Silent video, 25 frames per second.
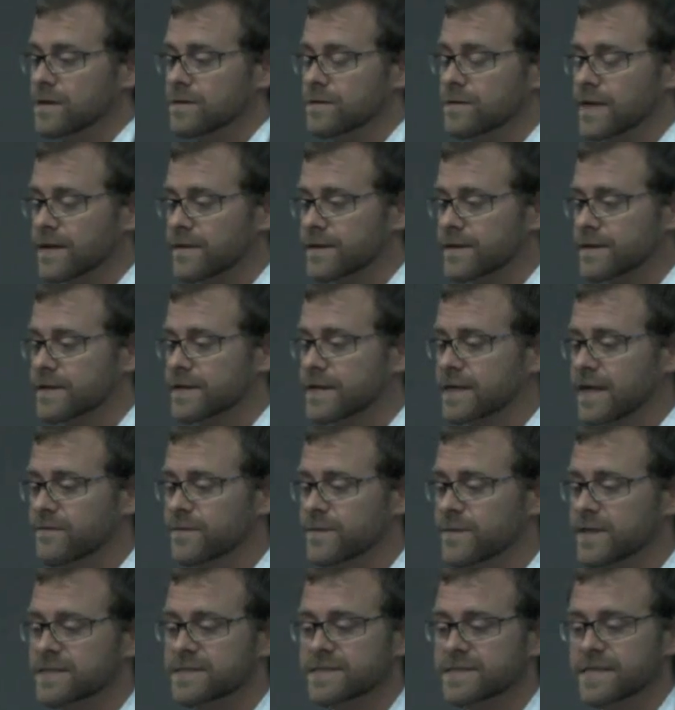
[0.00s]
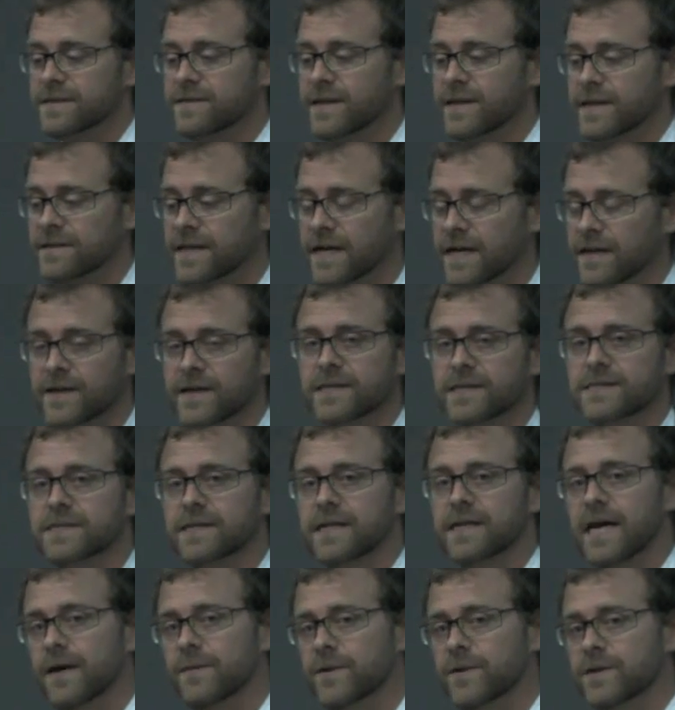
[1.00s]
Now, the, the, government has said that nothing is
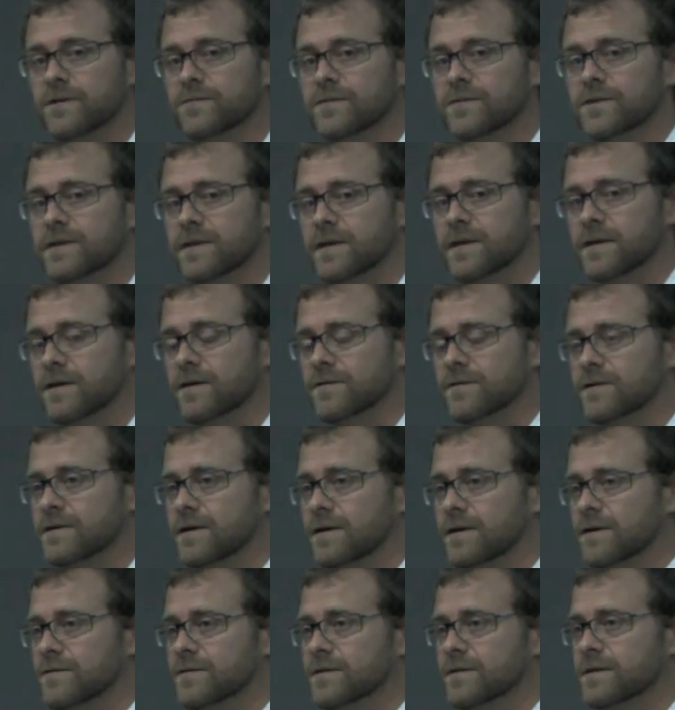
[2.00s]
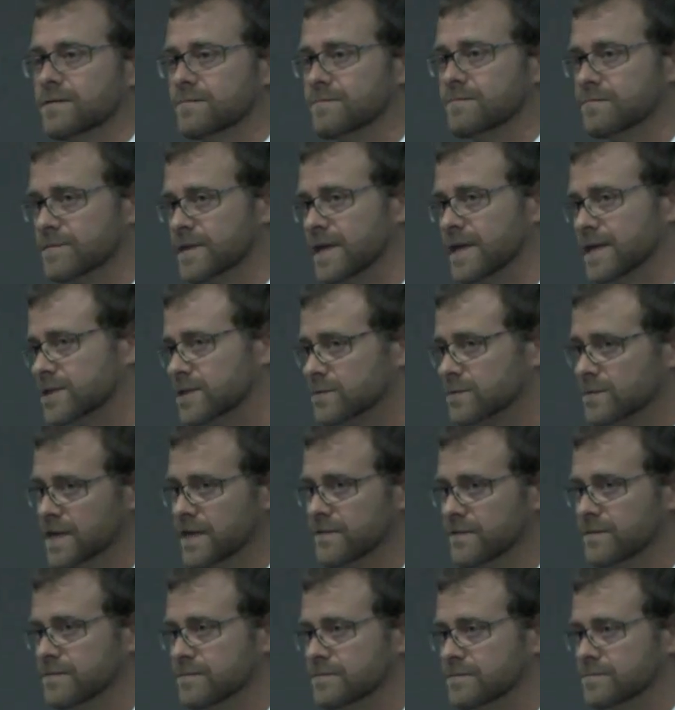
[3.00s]
going to happen on the, on the, on the national
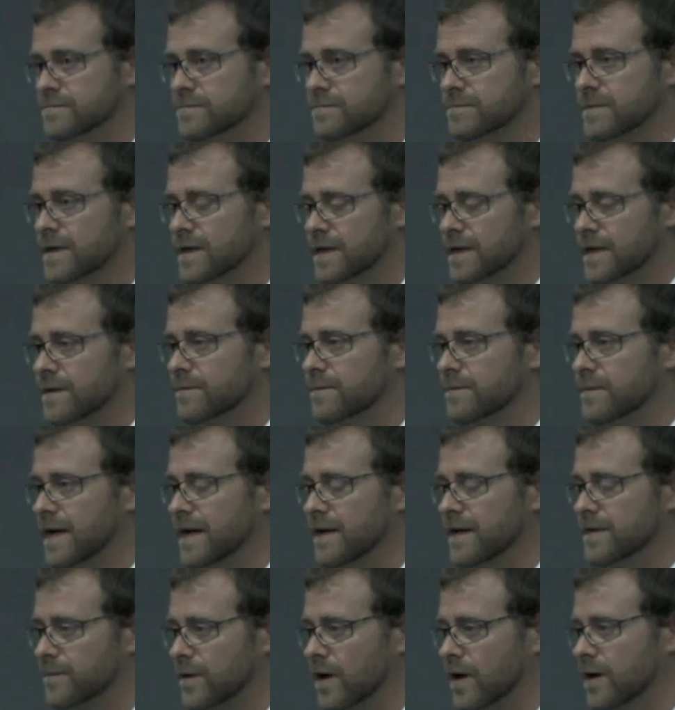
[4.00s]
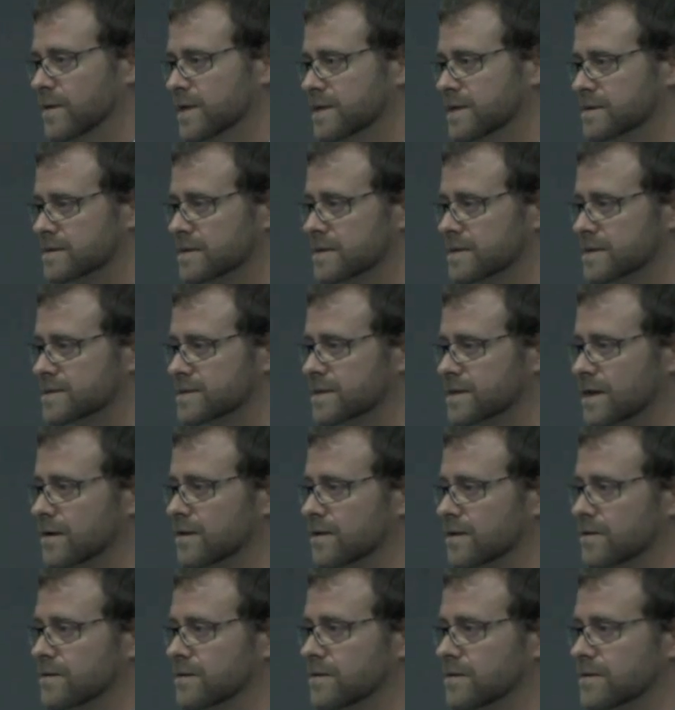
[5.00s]
level um, at the moment,
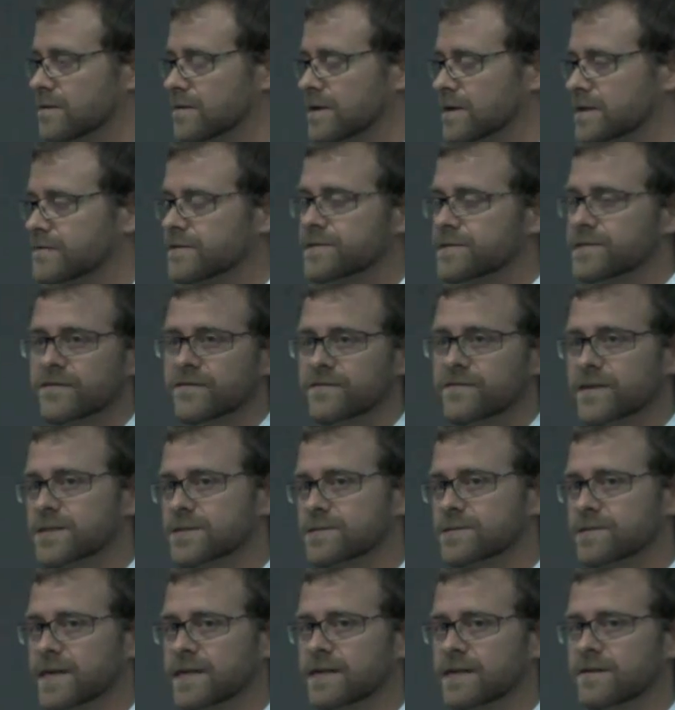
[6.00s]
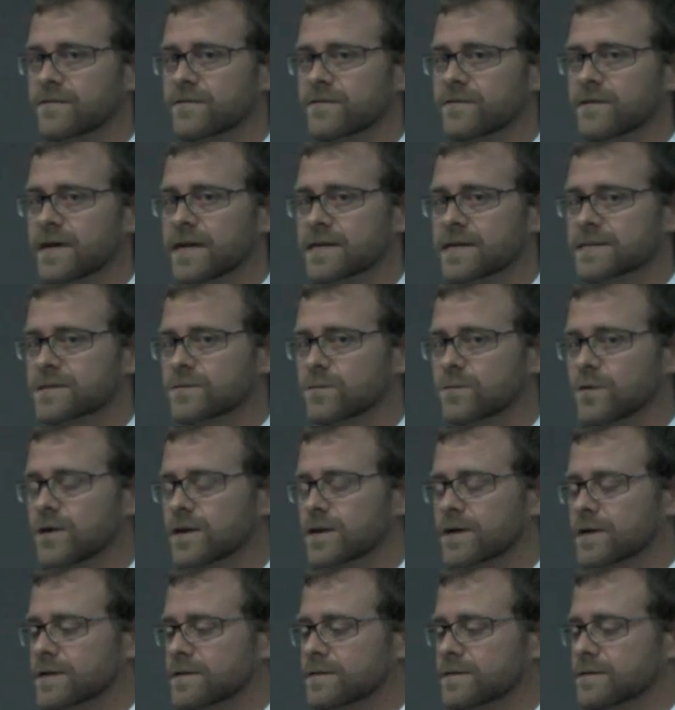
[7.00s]
so it's very frustrating for us
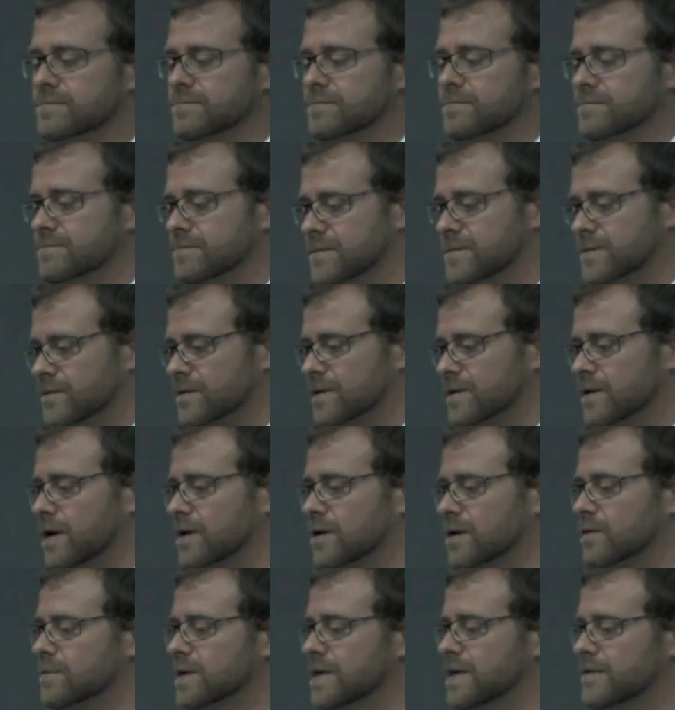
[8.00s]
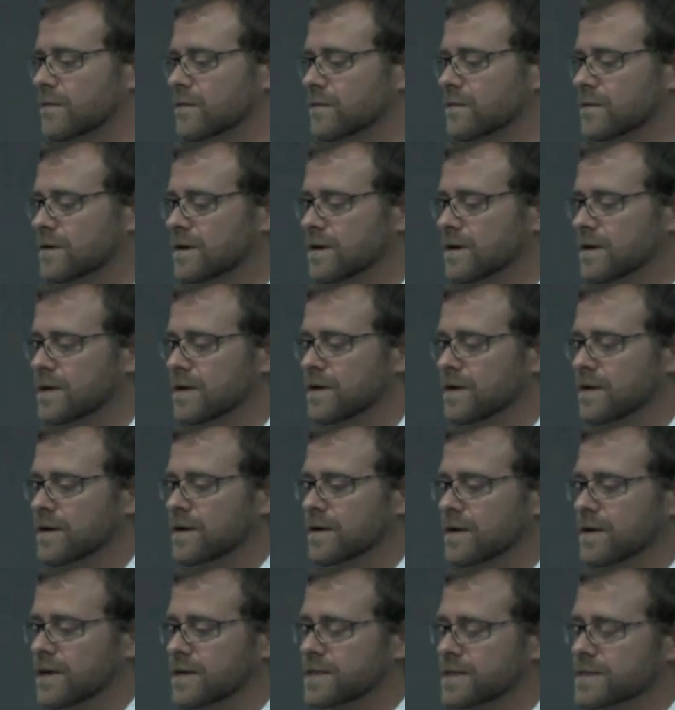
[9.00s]
working in, on the local level.
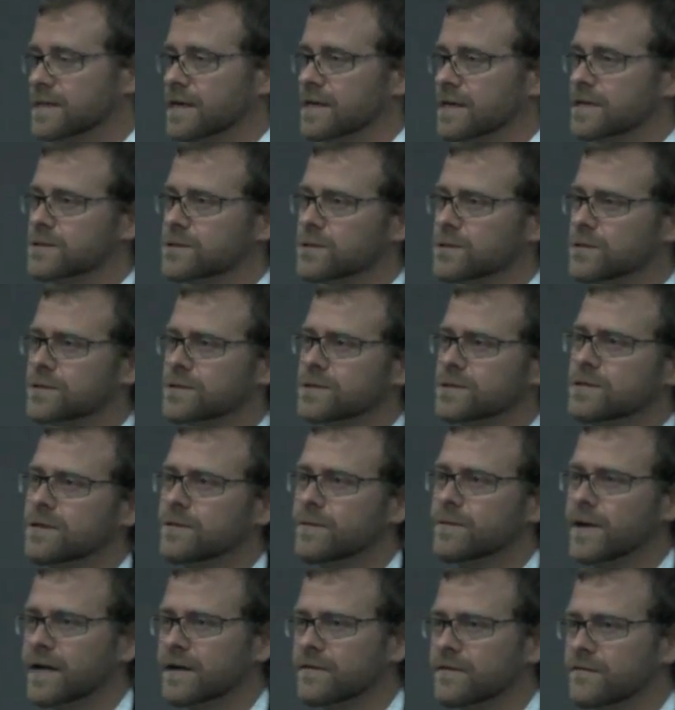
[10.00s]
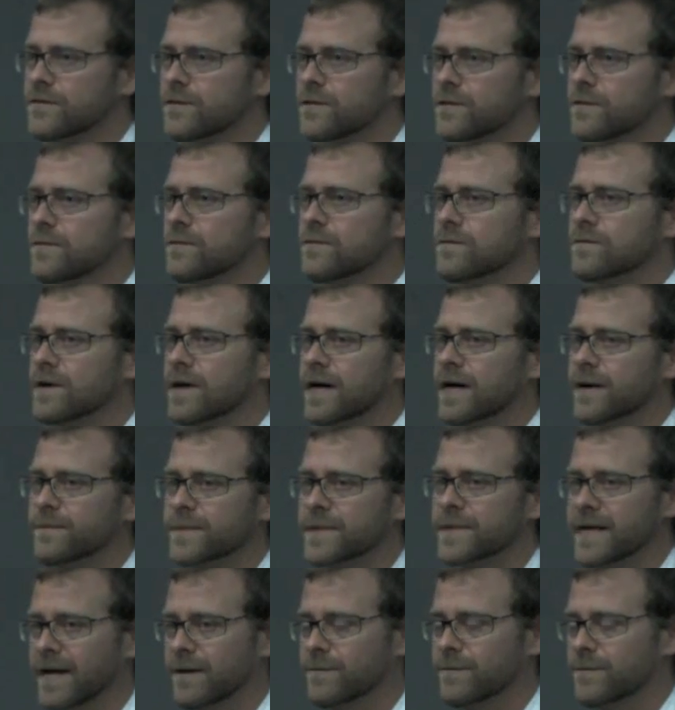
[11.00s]
I'd just like to talk to you about a few
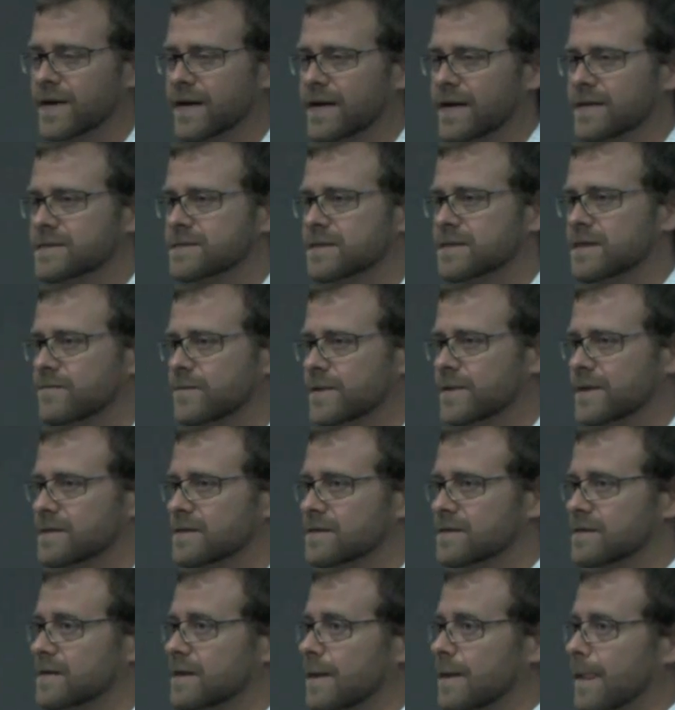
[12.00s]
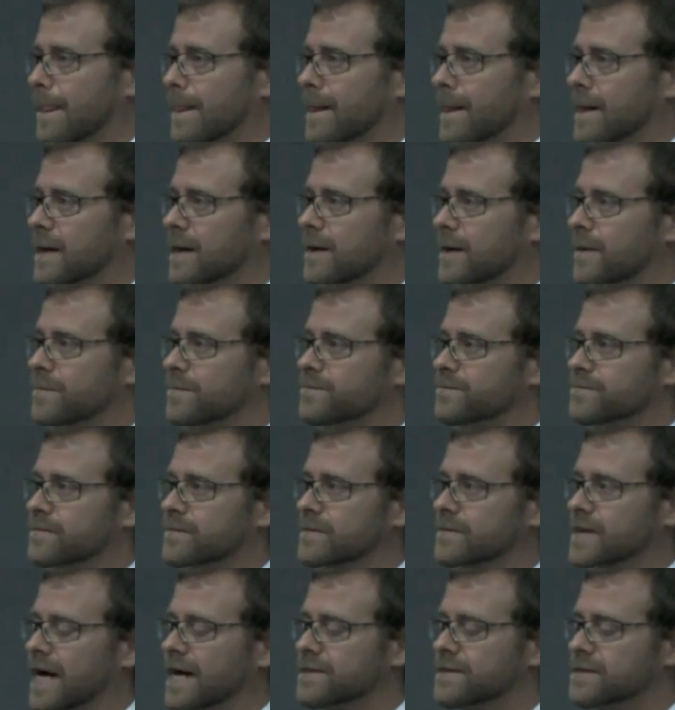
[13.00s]
um, campaigns that I've been um,
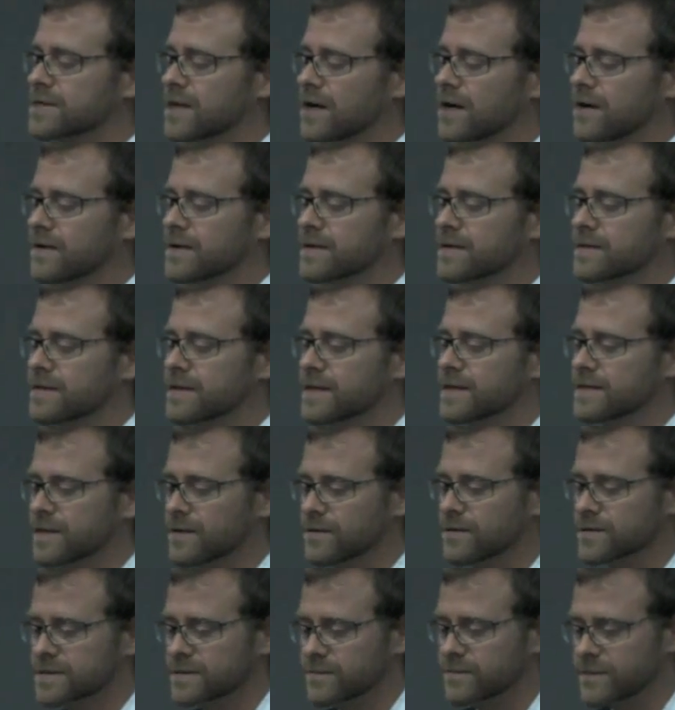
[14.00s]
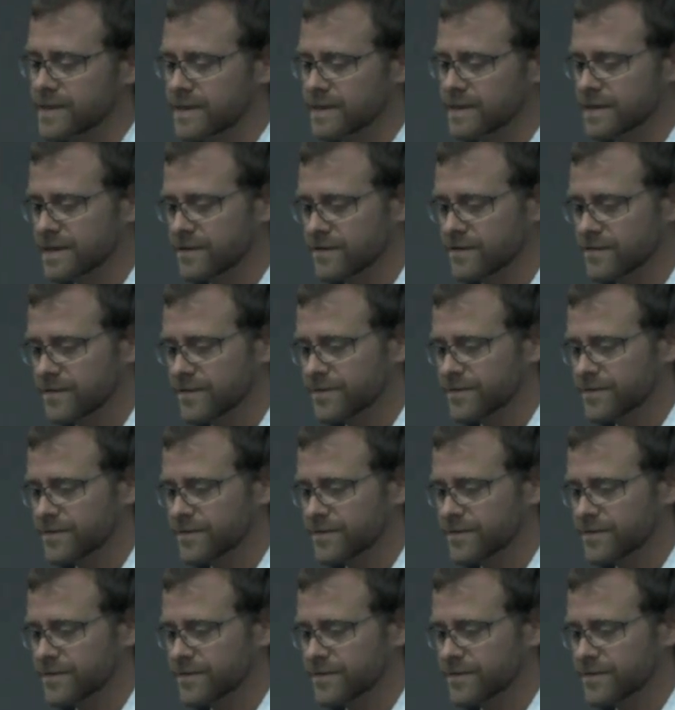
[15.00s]
undergoing in, in Nelson, where I live.